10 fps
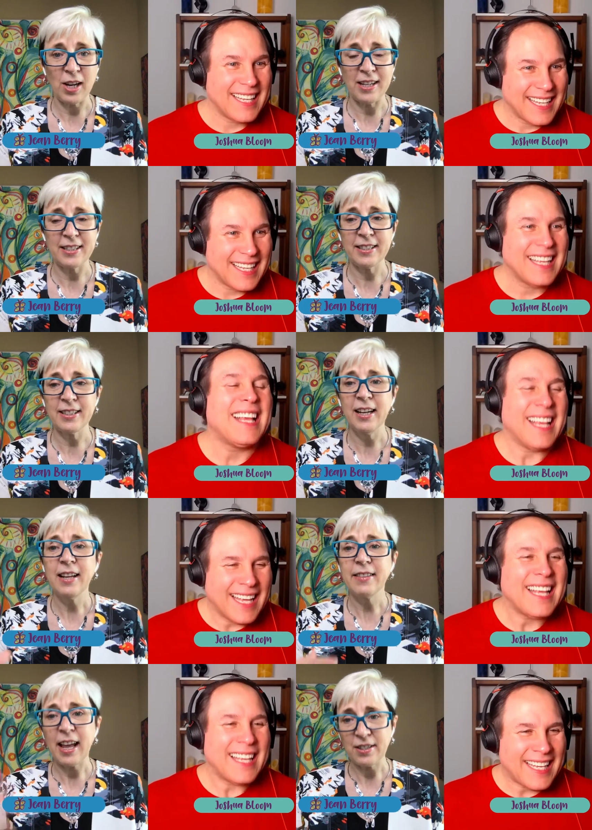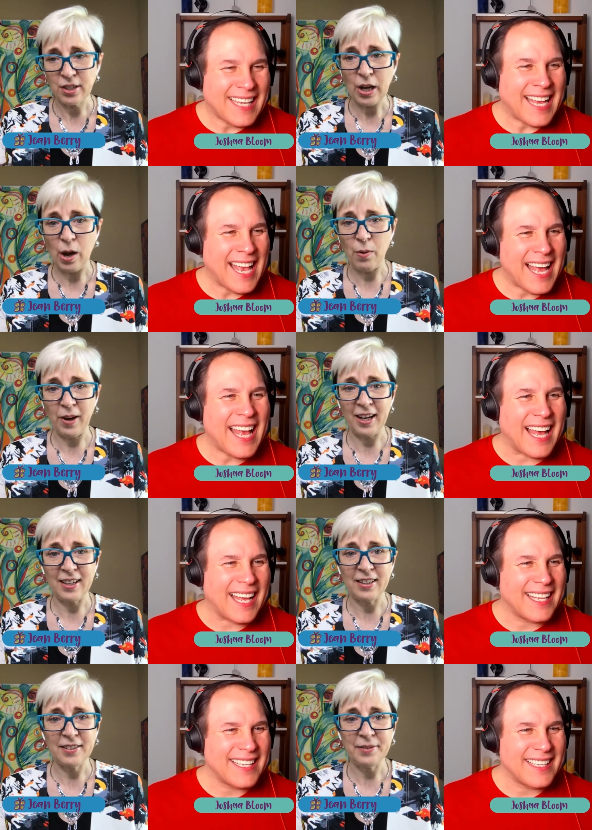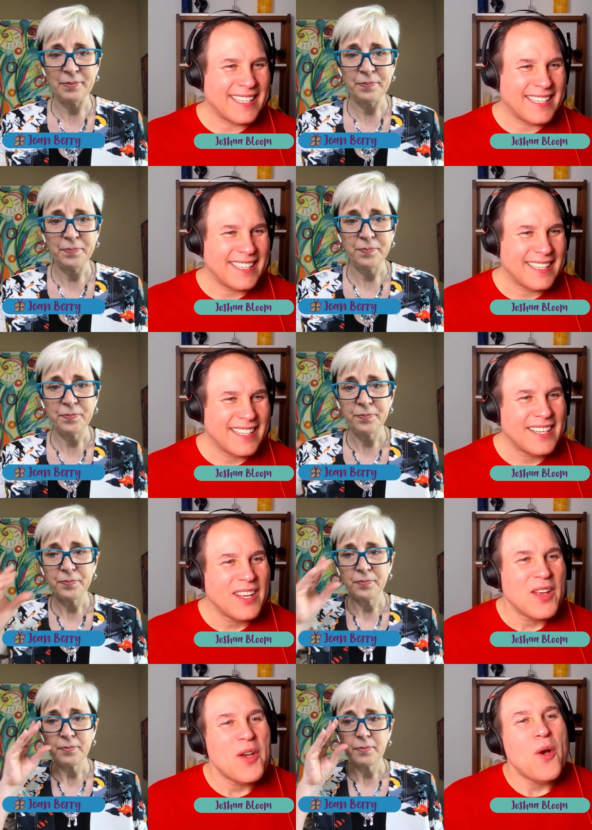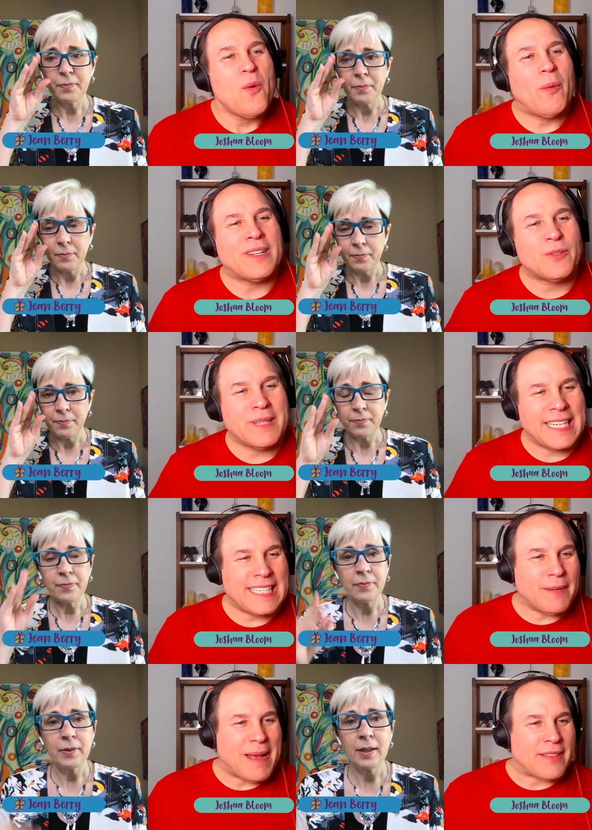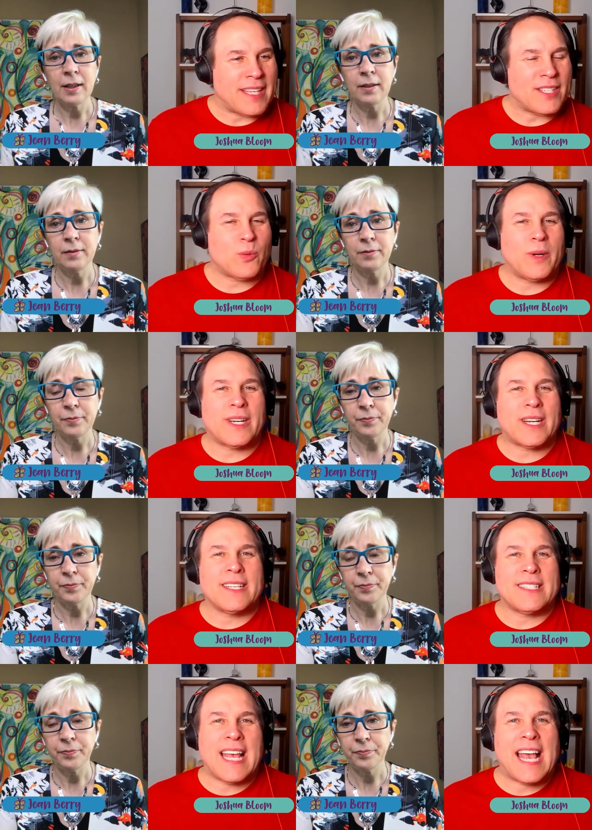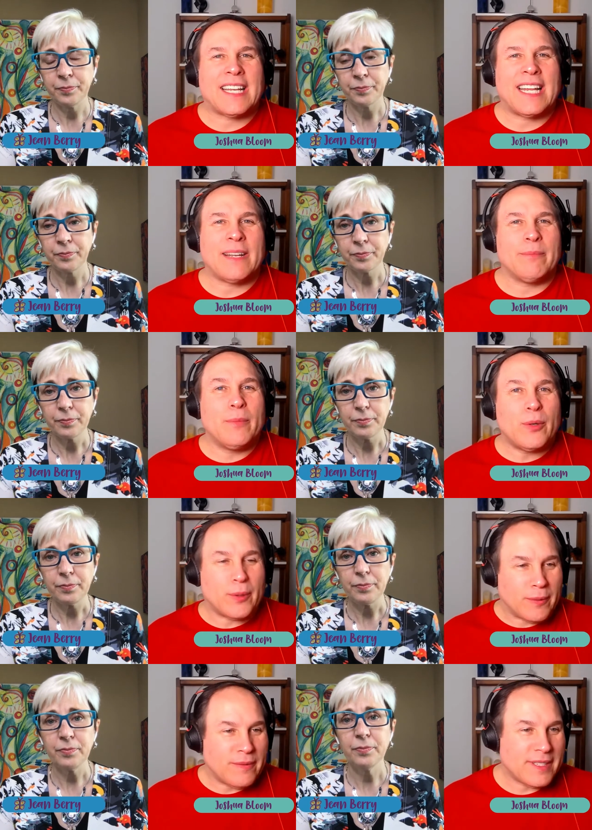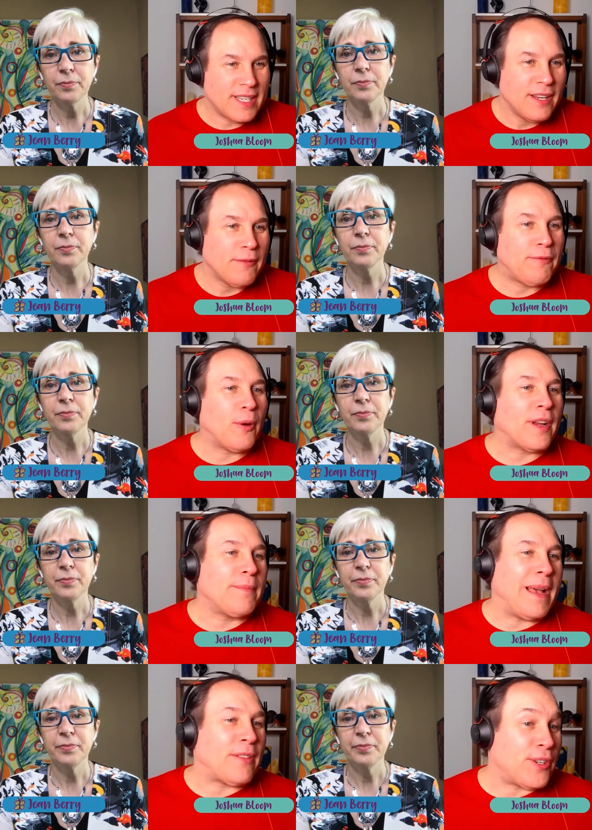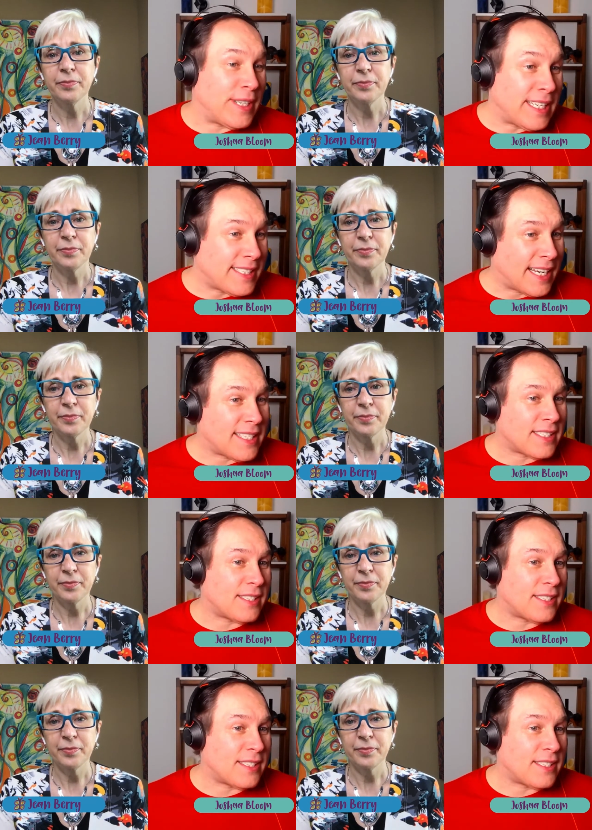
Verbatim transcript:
Speaker 1: was, that's yeah.
Speaker 2: going. But what's really neat about this work is that it moves for about 36